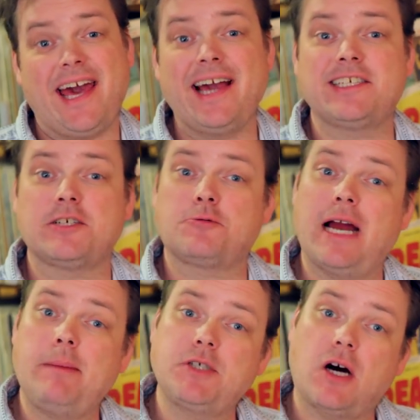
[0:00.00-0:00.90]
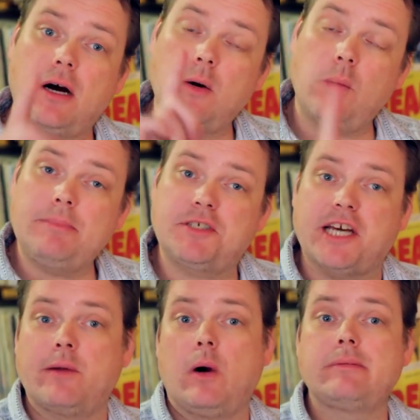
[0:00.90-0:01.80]
exit ramp to our
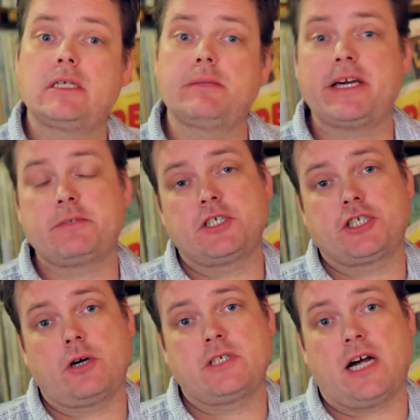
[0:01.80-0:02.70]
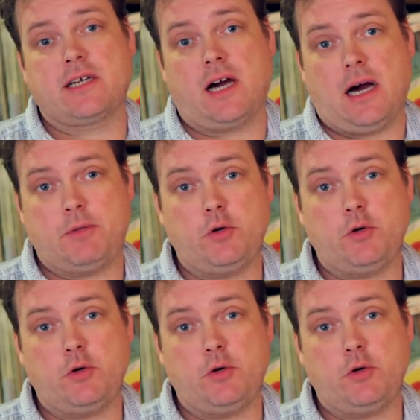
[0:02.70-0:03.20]
website, welcometothebasementshow.com.